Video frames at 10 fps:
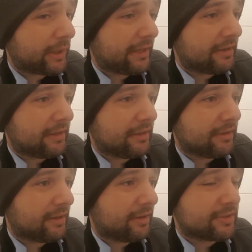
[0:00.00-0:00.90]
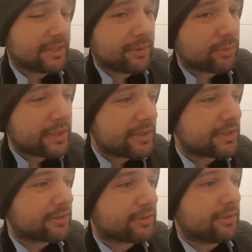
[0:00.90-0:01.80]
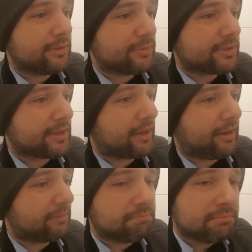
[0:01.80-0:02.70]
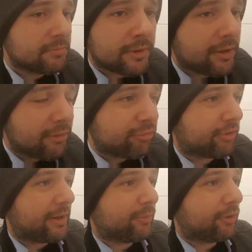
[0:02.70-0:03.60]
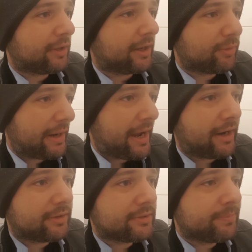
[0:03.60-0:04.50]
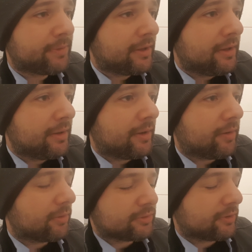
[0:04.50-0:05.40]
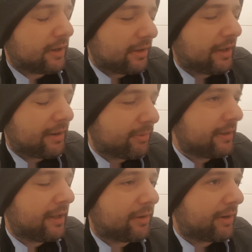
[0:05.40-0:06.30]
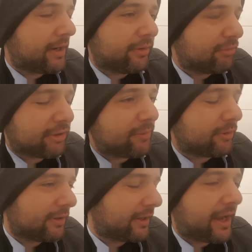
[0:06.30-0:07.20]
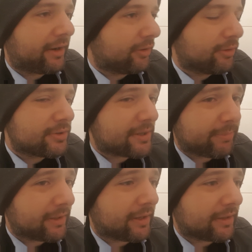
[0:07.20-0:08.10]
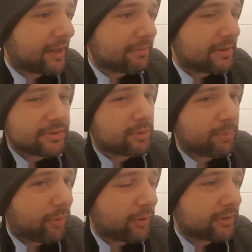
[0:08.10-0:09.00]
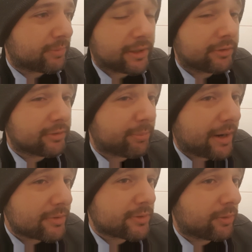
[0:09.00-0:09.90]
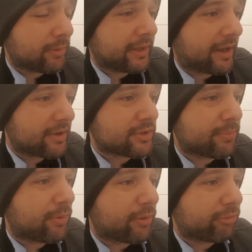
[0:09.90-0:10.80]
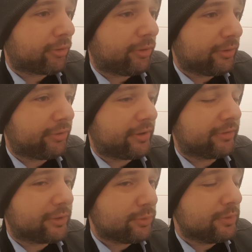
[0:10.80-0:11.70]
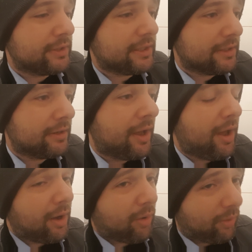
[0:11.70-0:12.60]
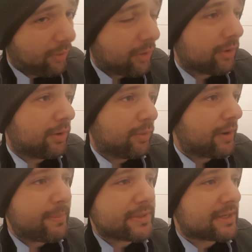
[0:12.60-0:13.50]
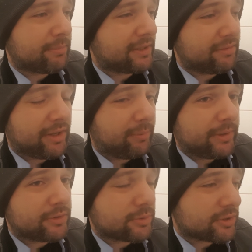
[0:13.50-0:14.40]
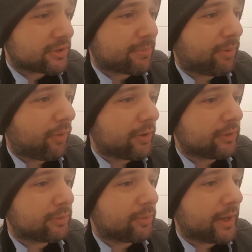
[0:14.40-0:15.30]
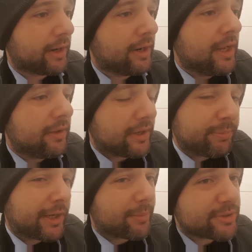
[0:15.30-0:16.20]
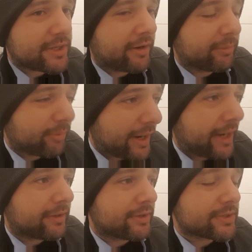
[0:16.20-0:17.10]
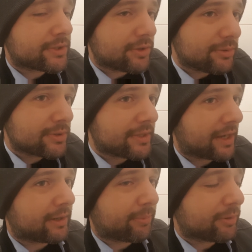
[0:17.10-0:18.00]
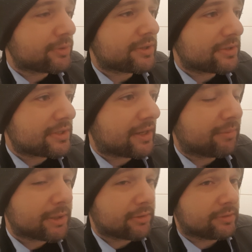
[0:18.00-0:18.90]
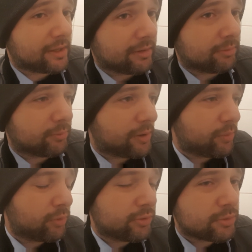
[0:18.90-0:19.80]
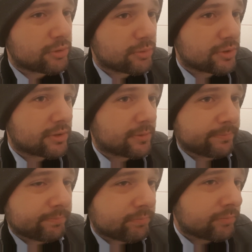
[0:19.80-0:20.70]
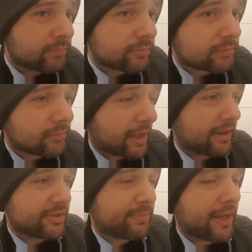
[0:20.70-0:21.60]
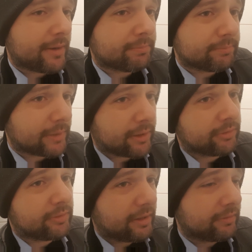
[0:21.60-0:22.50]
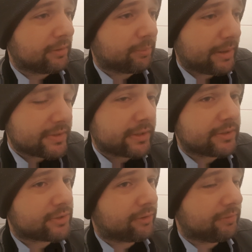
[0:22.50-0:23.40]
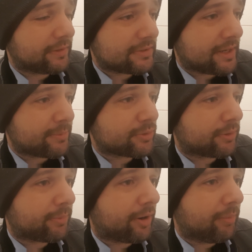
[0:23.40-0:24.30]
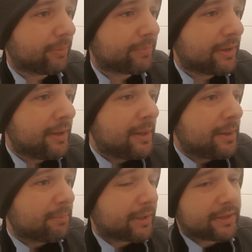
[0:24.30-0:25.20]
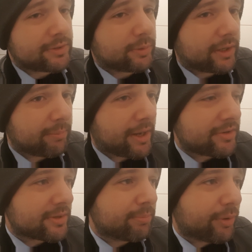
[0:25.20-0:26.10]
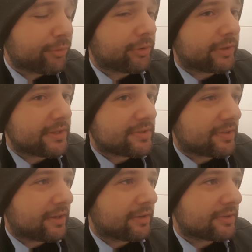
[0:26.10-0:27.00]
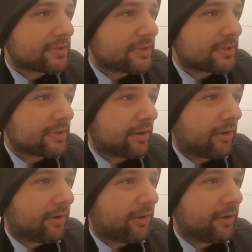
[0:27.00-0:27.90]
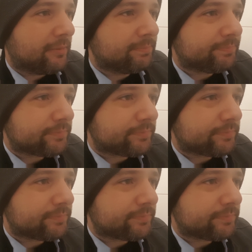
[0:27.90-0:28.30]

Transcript: really need see a reason to use a framework like React, or sorry, a library like React or a framework like Angular or something like that. There's no point because the browser already has support for all the things that you need. Or WebAssembly developing to such a point where it becomes standard practice to use that approach instead, because then why would you use an SBA? Because then they're basically solving the same sort of problem. But as you can imagine, both of these things are,